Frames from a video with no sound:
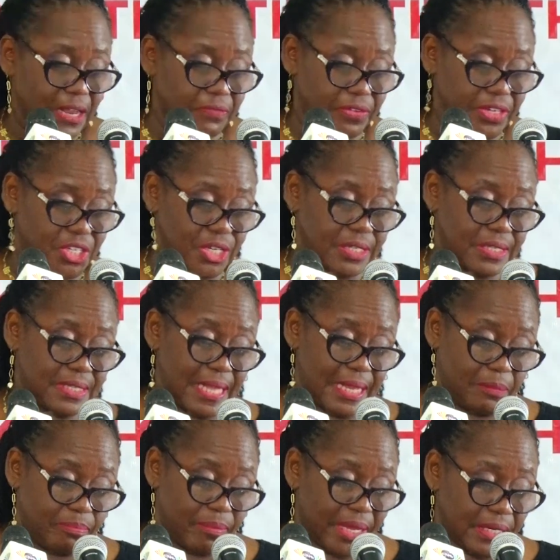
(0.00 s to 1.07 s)
vision
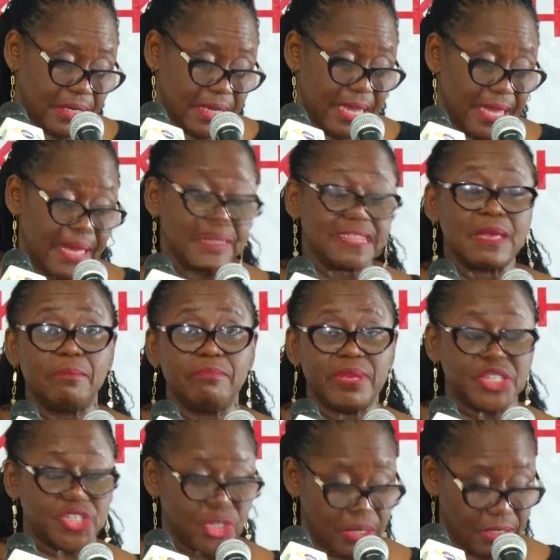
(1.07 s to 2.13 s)
statement is a
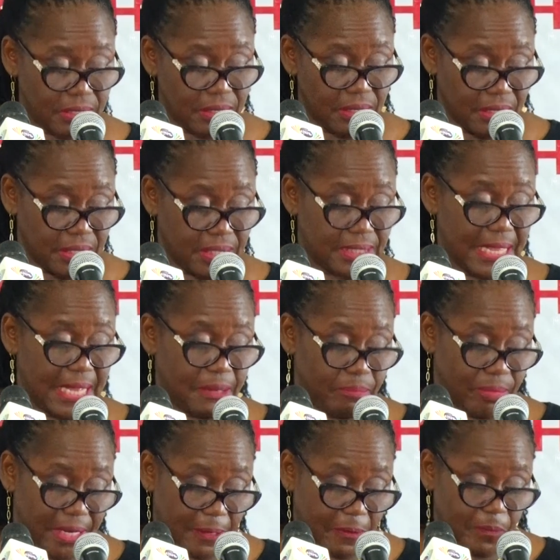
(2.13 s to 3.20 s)
mission
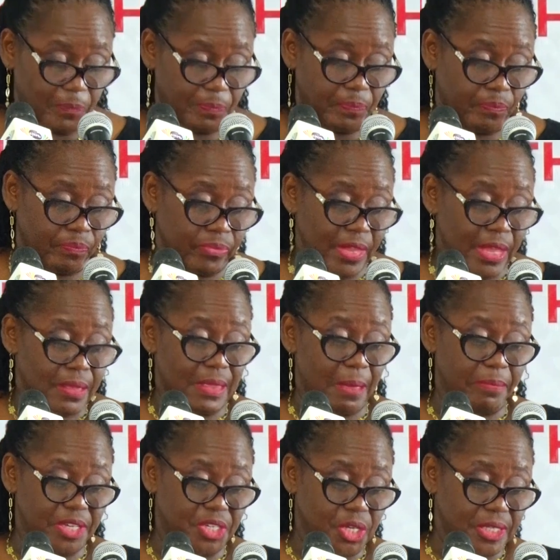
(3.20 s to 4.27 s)
statement. The
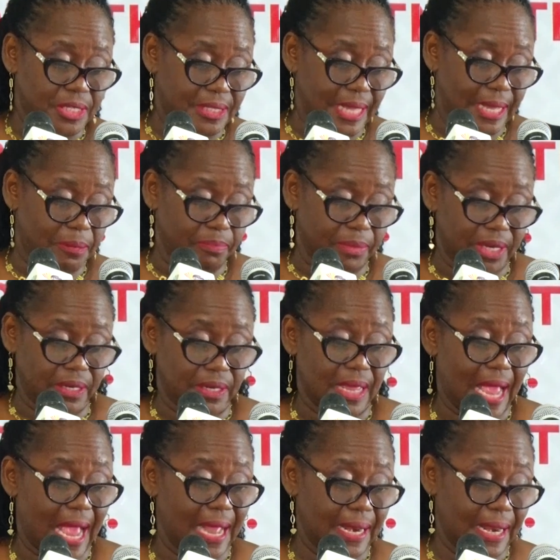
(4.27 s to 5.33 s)
mission statement,
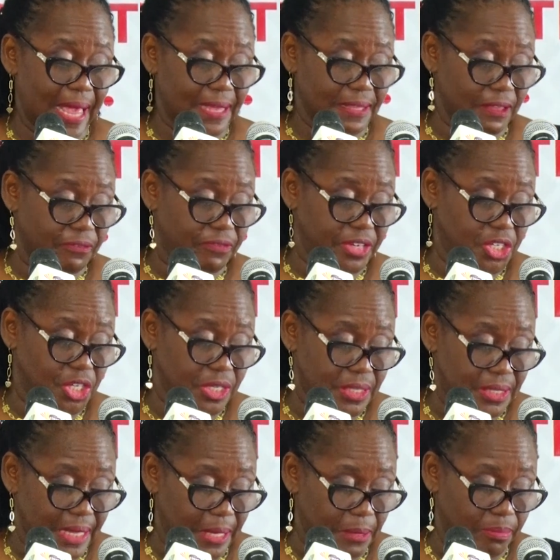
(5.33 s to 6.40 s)
unlike the vision
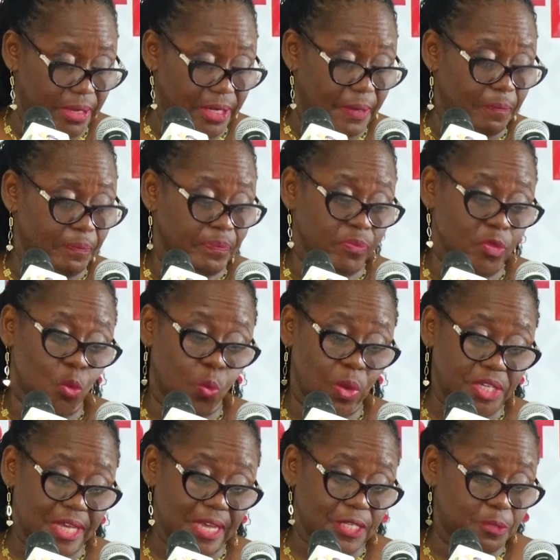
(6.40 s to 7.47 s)
statement,
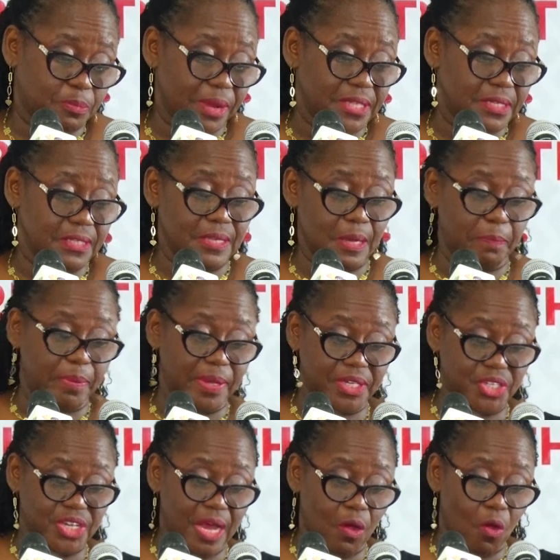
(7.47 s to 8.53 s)
which expresses a
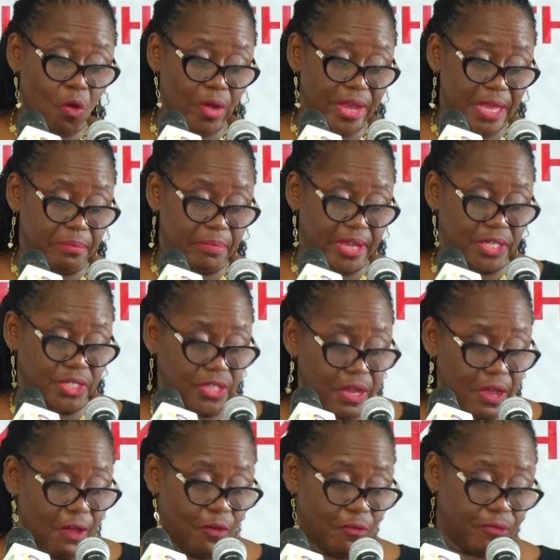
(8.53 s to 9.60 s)
picture or image,
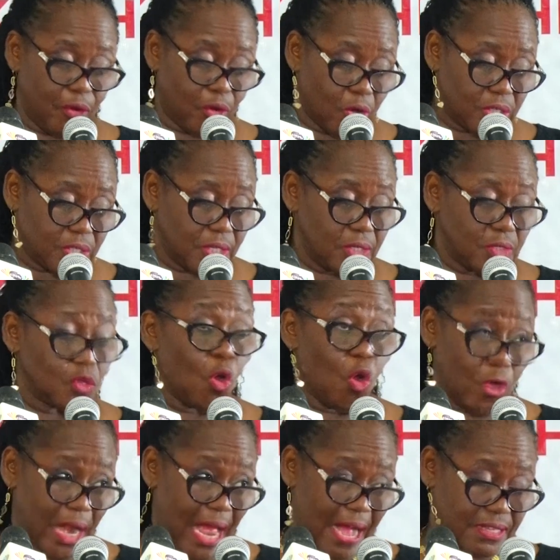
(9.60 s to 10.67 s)
focuses
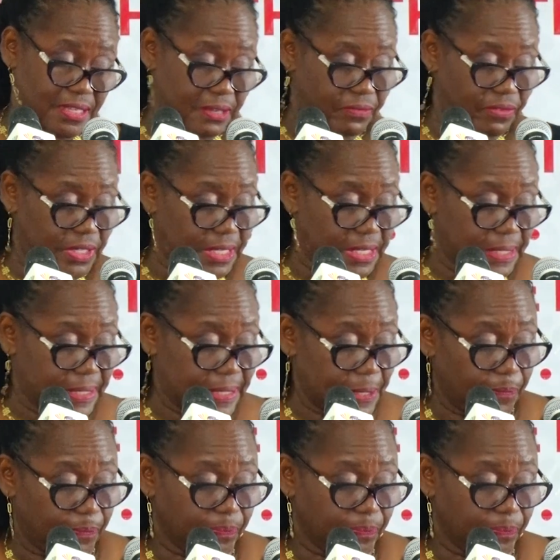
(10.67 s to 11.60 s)
on activities.